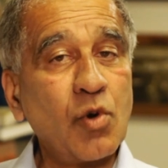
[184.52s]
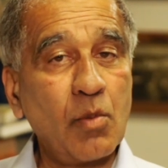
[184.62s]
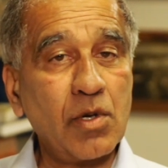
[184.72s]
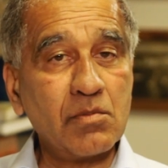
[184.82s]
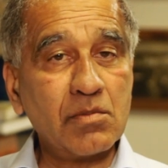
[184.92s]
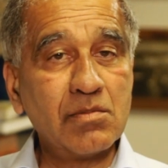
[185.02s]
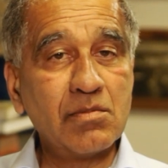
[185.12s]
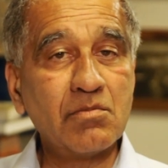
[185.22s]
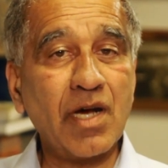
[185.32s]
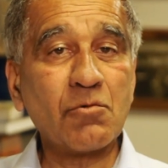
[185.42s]
problem,
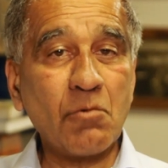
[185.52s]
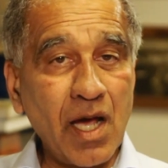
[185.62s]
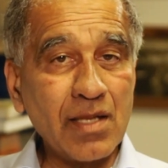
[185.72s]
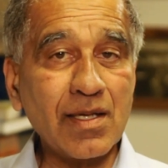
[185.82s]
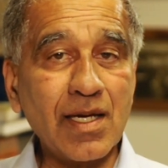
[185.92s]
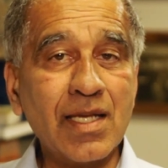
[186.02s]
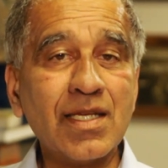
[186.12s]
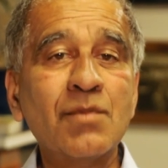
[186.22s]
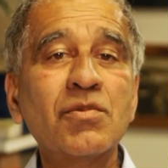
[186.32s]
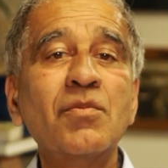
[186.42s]
but rather
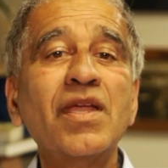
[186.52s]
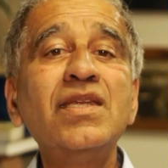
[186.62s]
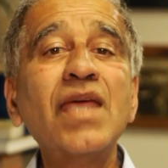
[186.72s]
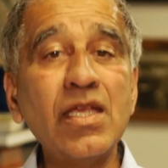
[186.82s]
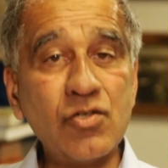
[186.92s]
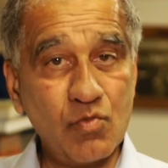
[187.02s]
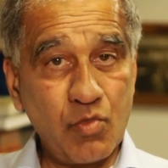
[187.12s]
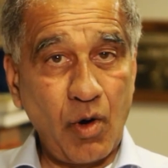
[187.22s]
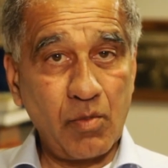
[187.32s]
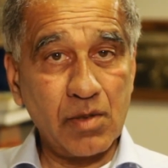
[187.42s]
an implementation
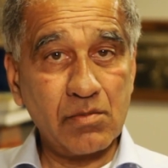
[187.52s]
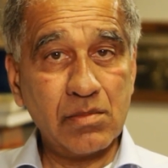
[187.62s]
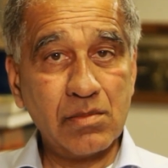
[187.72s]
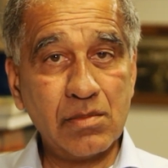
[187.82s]
problem.